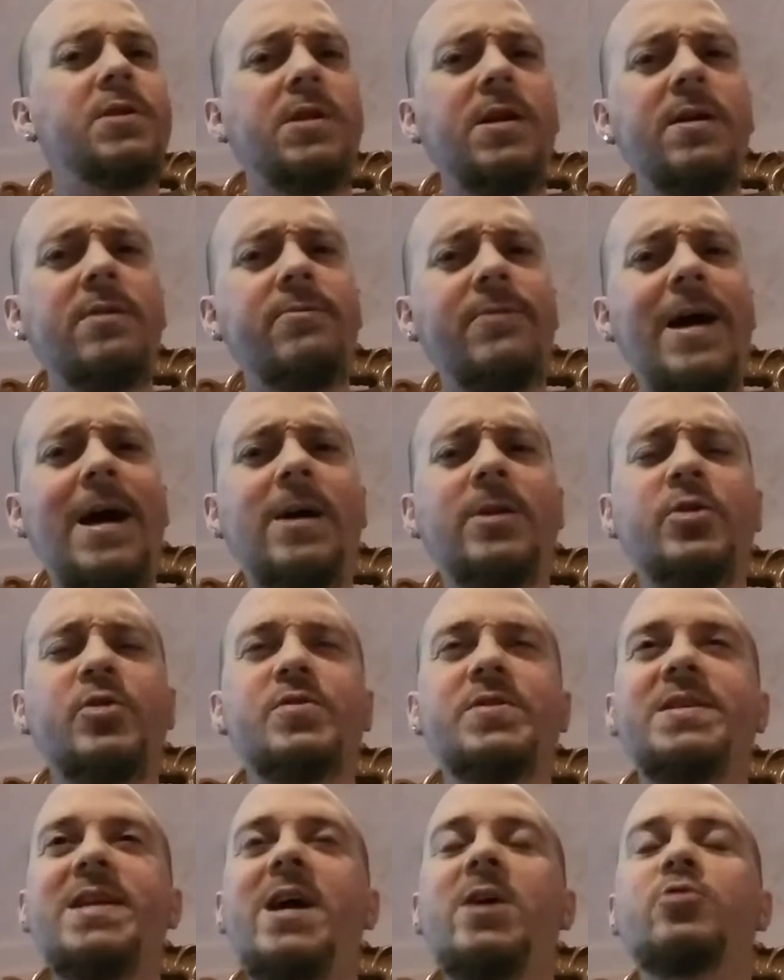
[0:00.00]
A lot of
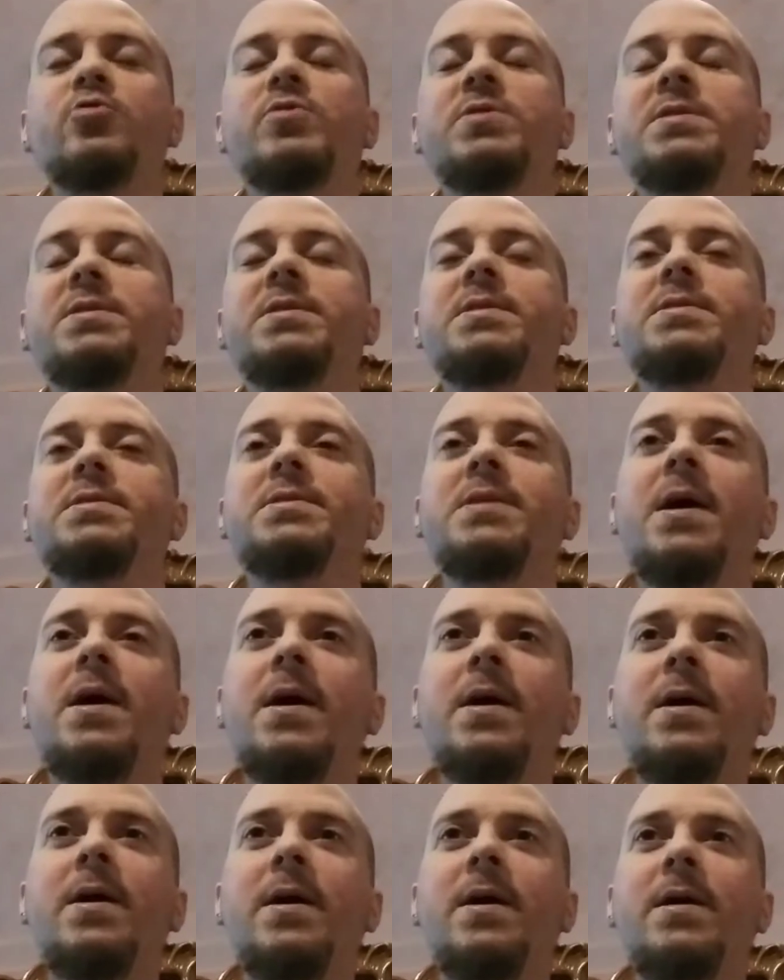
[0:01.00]
actors and actresses
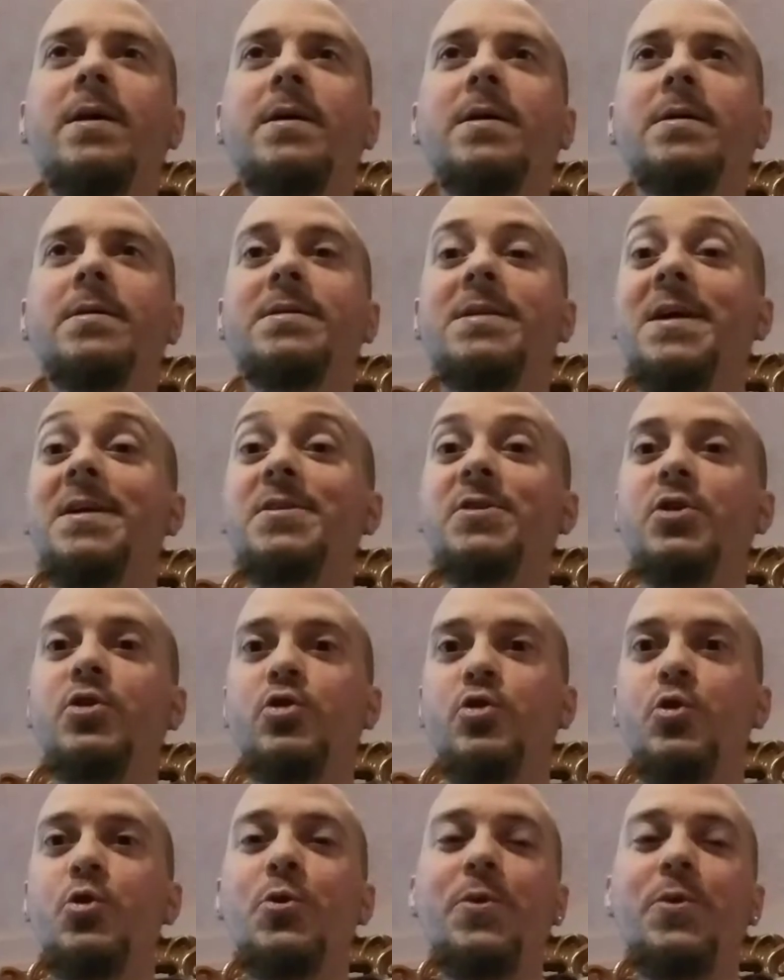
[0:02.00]
uh, tend to do